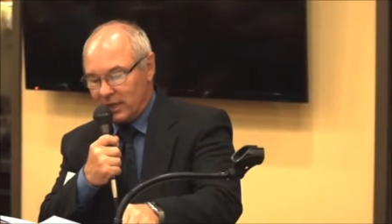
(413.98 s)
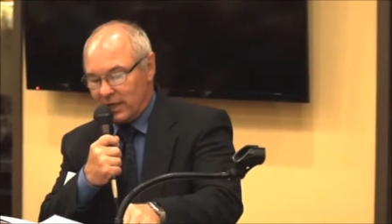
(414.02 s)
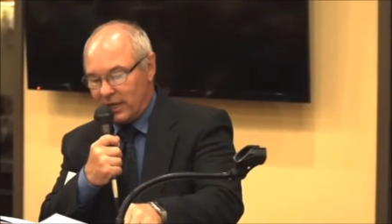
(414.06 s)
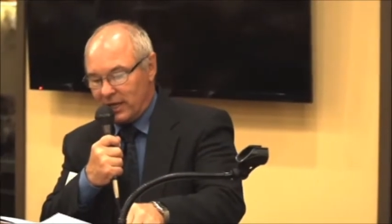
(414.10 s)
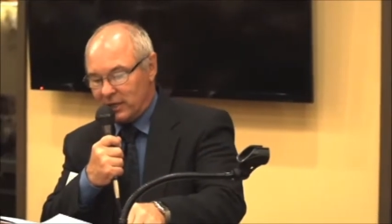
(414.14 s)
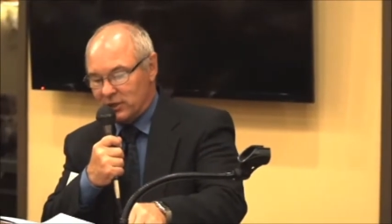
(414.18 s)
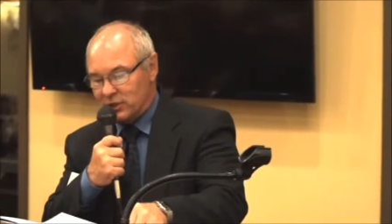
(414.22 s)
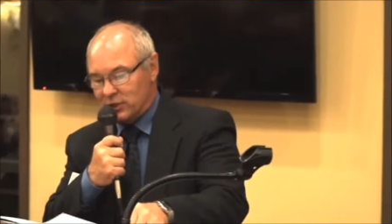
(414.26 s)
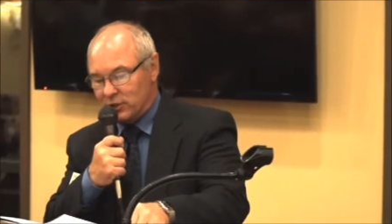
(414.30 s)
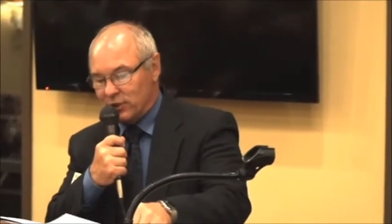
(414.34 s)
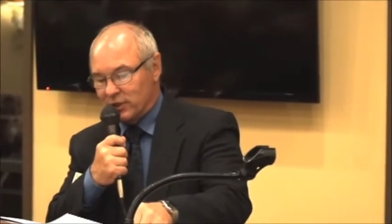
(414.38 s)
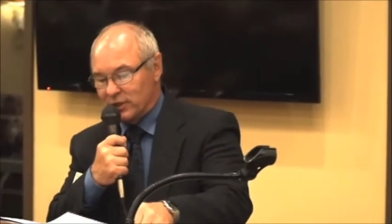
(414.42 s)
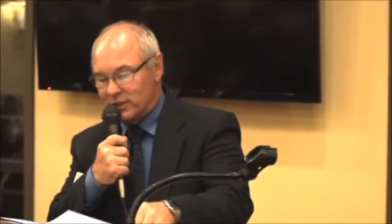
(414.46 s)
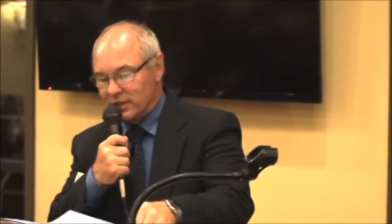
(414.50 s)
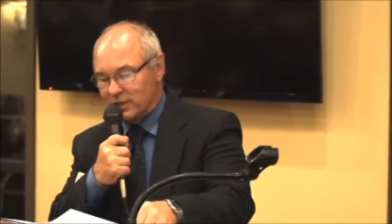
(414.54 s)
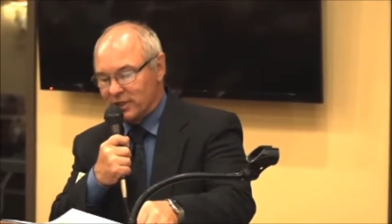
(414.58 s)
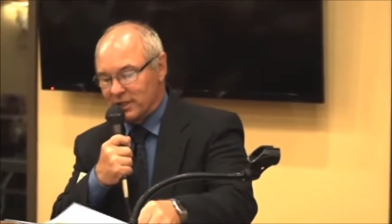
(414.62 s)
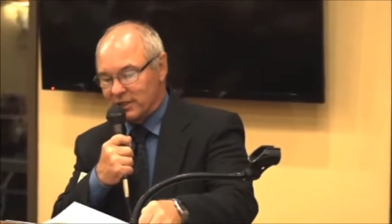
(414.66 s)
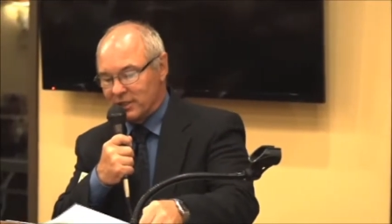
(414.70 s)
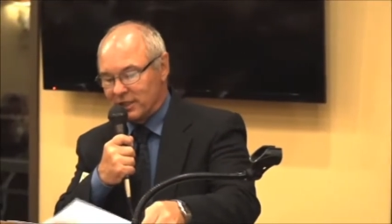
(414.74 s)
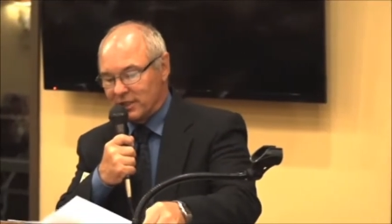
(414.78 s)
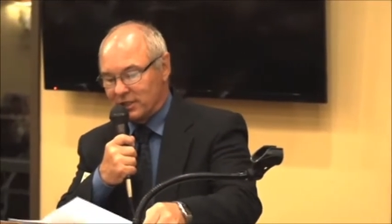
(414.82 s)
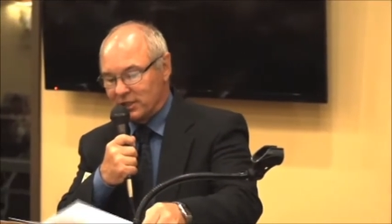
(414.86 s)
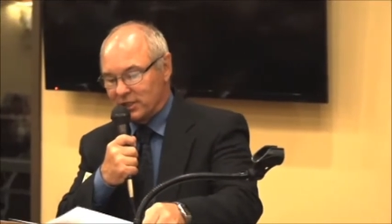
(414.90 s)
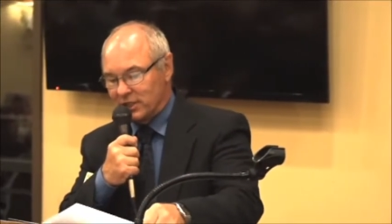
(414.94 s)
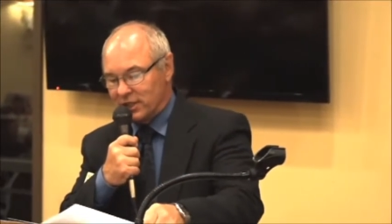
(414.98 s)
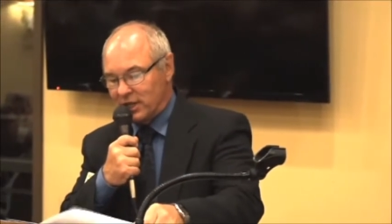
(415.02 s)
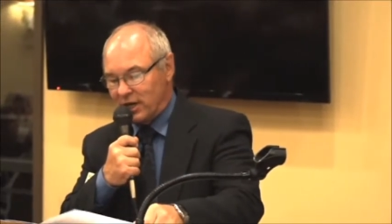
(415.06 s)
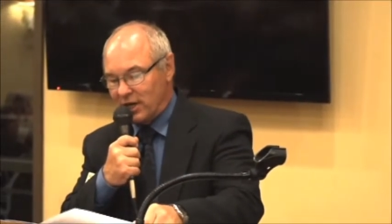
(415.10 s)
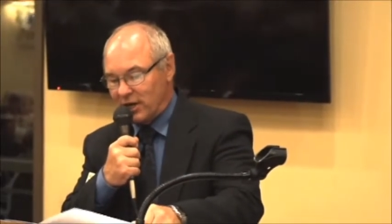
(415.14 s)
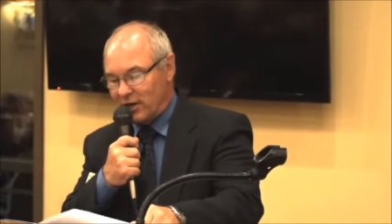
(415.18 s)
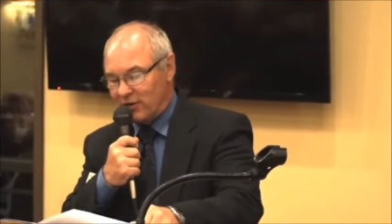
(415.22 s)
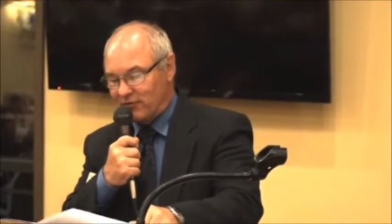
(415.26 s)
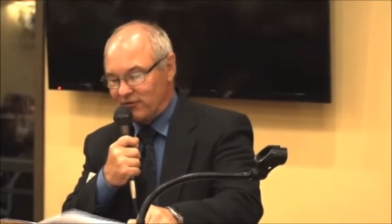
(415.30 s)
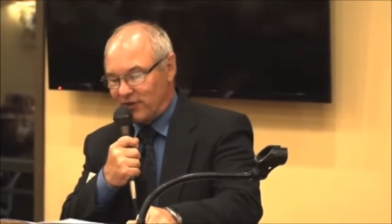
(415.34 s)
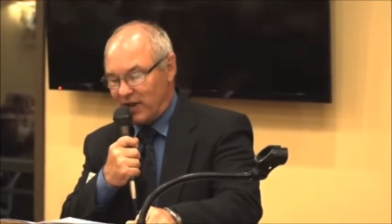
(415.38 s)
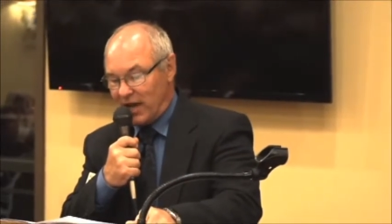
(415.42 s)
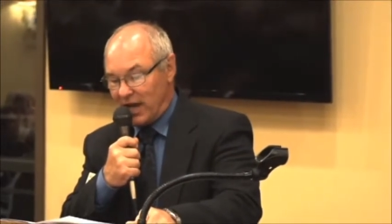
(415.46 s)
As your assistant
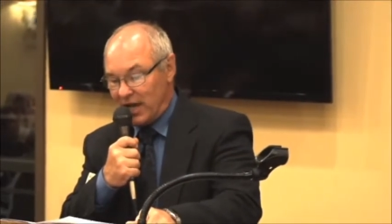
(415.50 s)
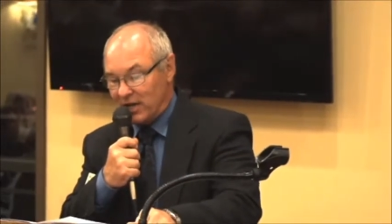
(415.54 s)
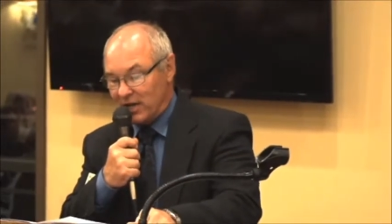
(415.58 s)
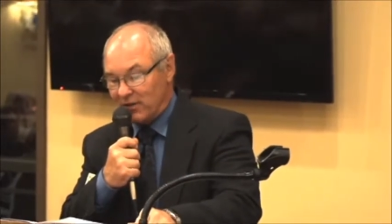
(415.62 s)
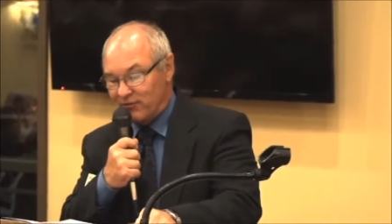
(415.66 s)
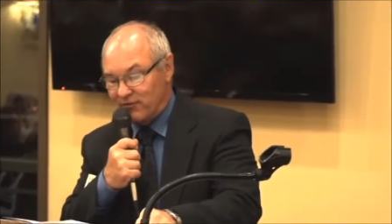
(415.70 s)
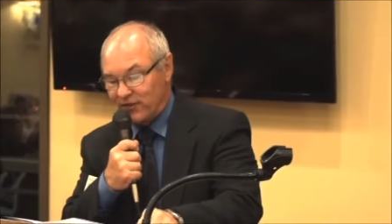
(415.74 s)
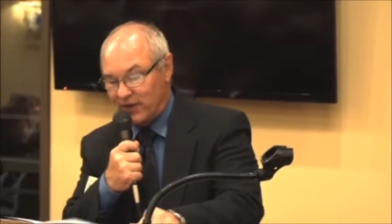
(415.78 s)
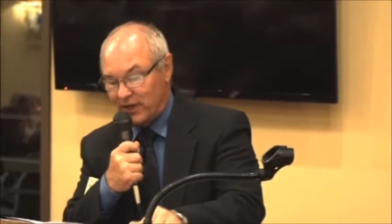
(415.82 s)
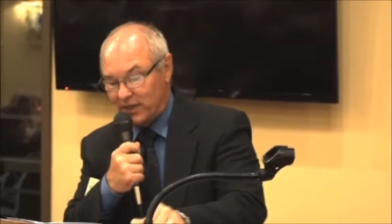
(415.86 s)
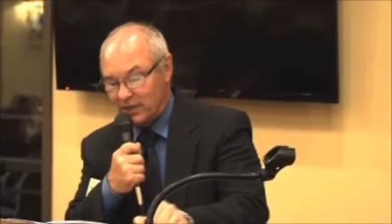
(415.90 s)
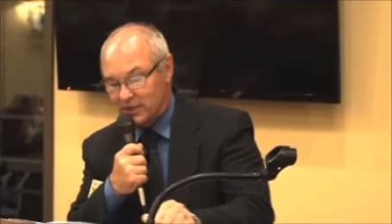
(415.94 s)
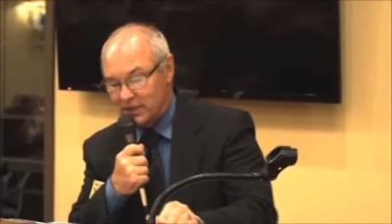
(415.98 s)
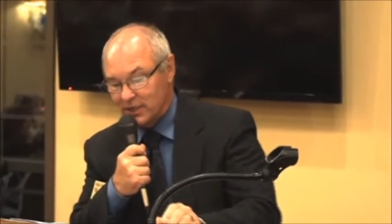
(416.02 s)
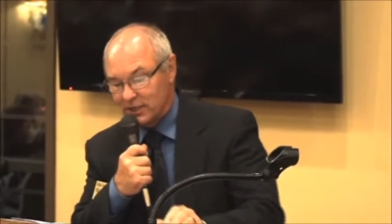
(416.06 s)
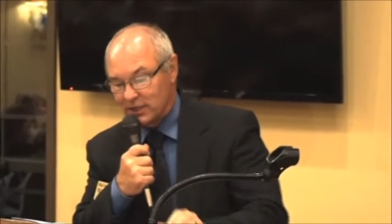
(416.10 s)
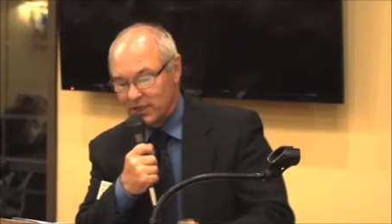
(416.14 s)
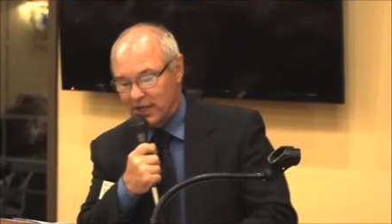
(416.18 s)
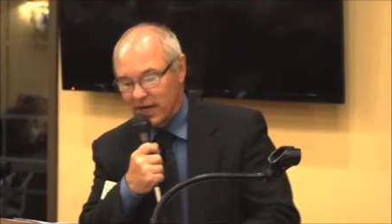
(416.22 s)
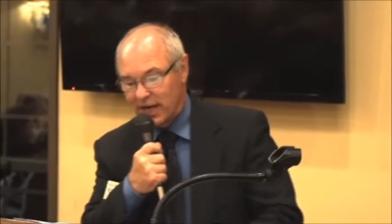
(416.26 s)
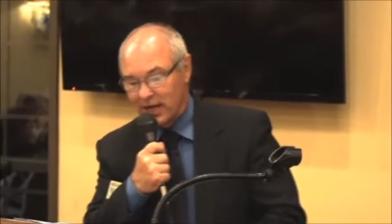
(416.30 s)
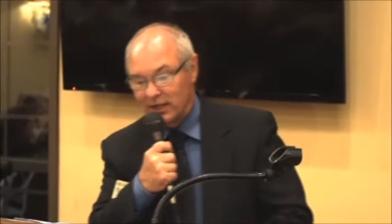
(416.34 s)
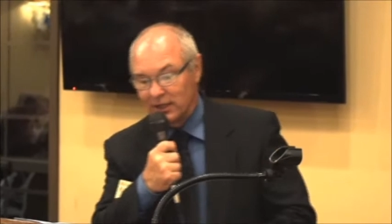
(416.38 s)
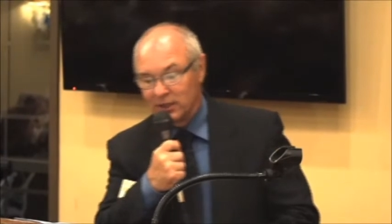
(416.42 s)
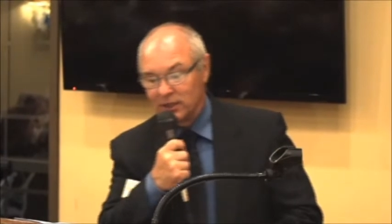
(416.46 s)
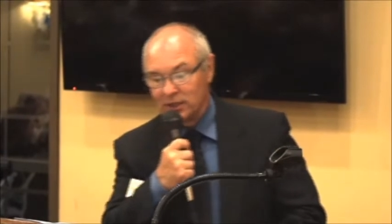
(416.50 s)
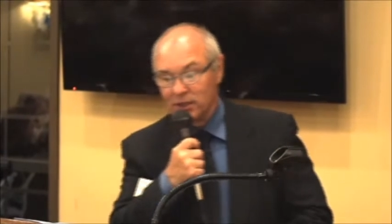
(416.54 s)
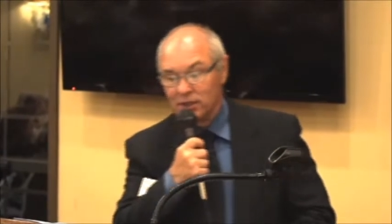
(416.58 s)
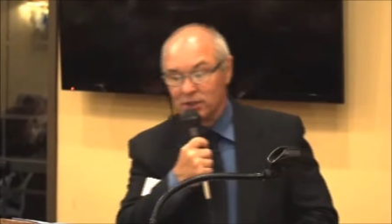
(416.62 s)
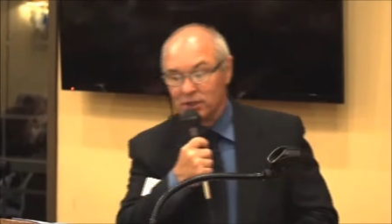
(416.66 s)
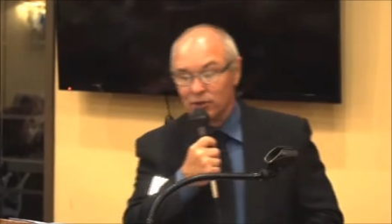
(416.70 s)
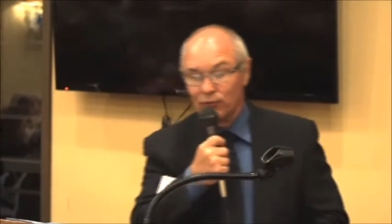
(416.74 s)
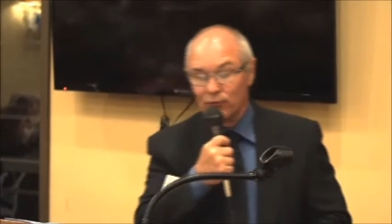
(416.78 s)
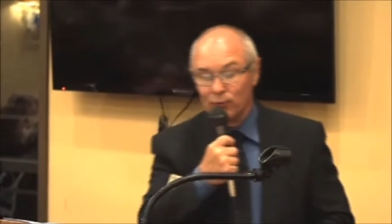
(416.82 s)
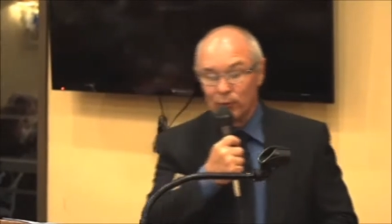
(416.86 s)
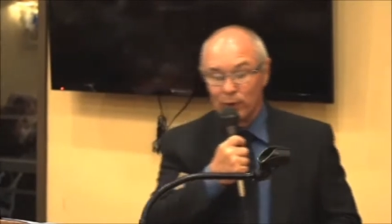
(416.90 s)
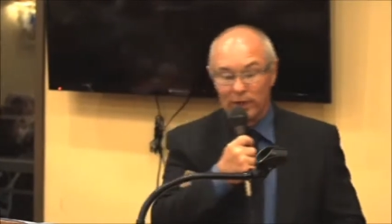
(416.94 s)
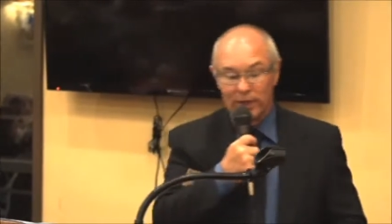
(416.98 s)
sheriff, I have faced the challenges
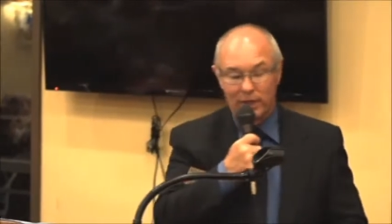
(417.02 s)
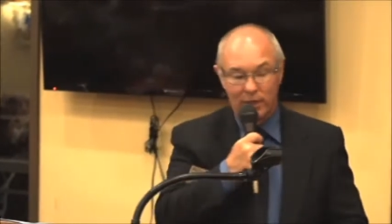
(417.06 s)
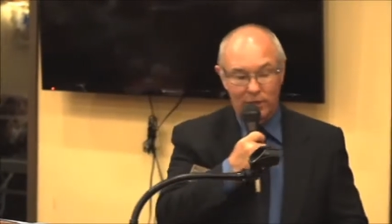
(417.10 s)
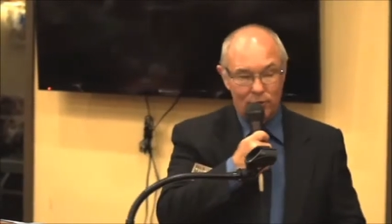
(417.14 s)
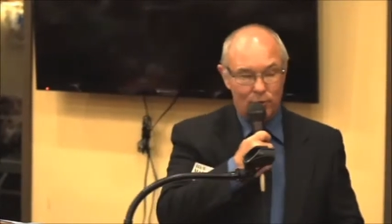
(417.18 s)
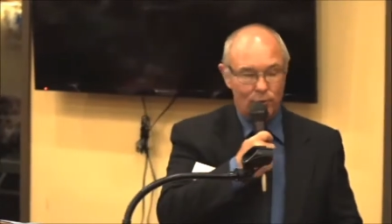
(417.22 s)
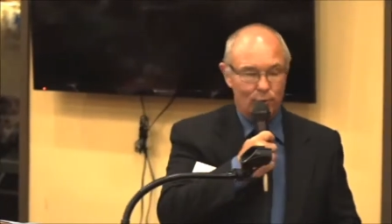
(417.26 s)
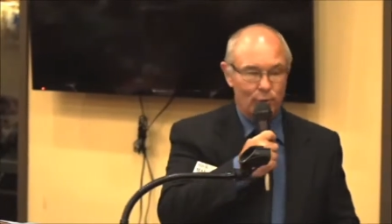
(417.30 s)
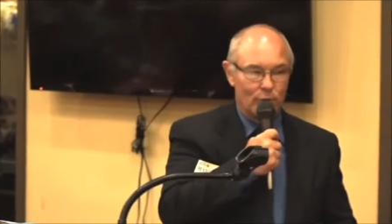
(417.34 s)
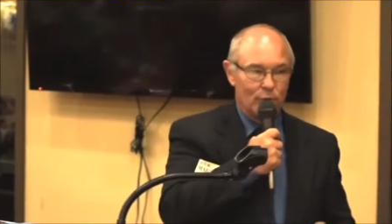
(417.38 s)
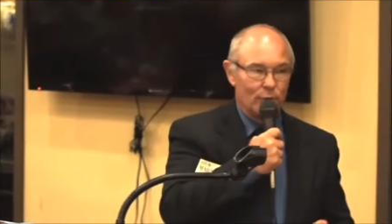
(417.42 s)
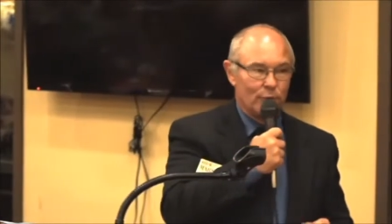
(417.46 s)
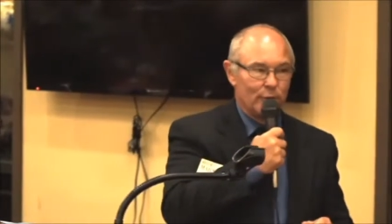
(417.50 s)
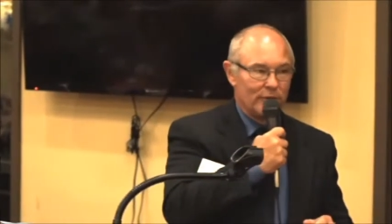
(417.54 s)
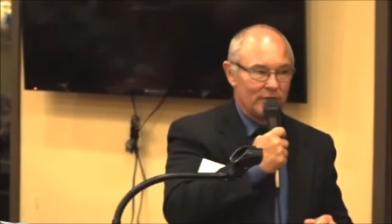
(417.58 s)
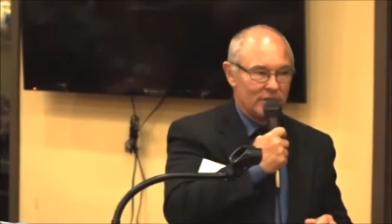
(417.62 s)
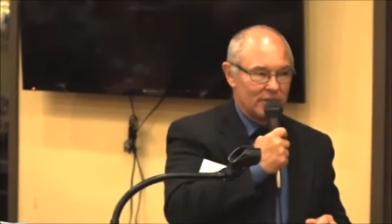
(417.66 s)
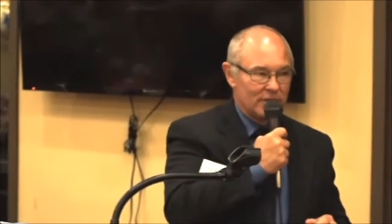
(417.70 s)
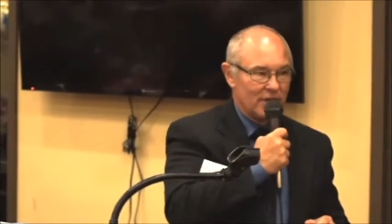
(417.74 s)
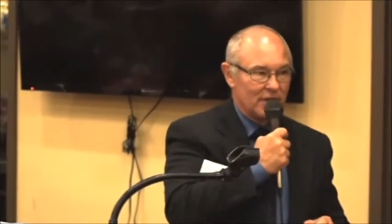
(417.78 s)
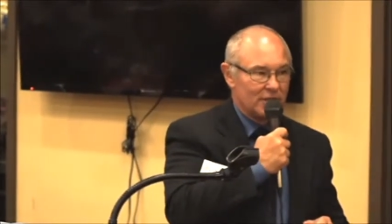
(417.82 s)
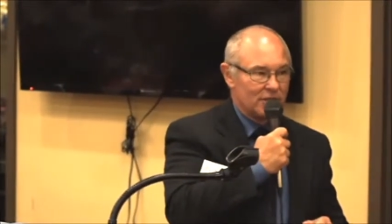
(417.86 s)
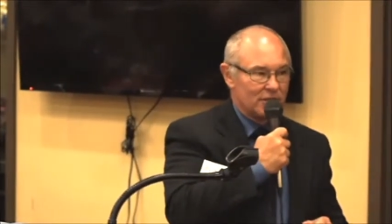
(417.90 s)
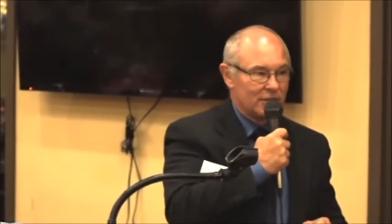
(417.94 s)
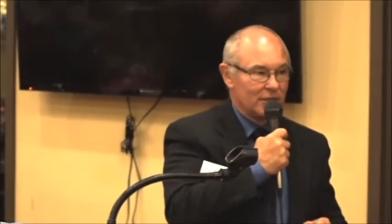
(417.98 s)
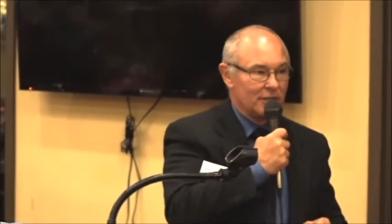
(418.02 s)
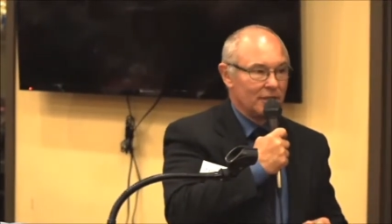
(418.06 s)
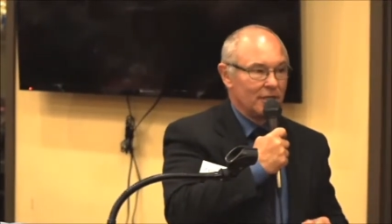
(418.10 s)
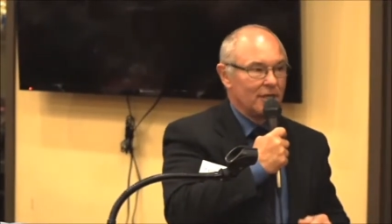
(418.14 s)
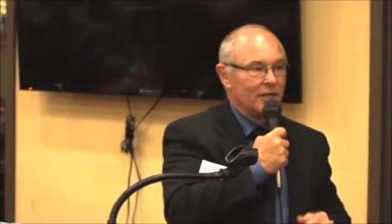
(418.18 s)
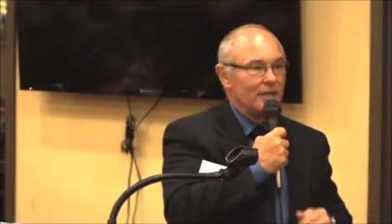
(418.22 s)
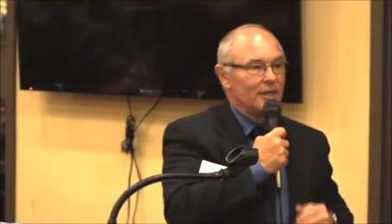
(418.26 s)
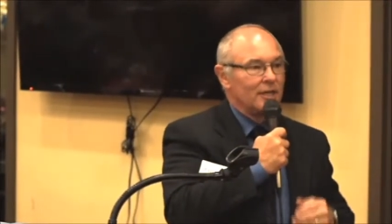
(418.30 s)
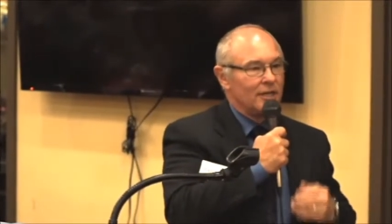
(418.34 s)
of working through a recession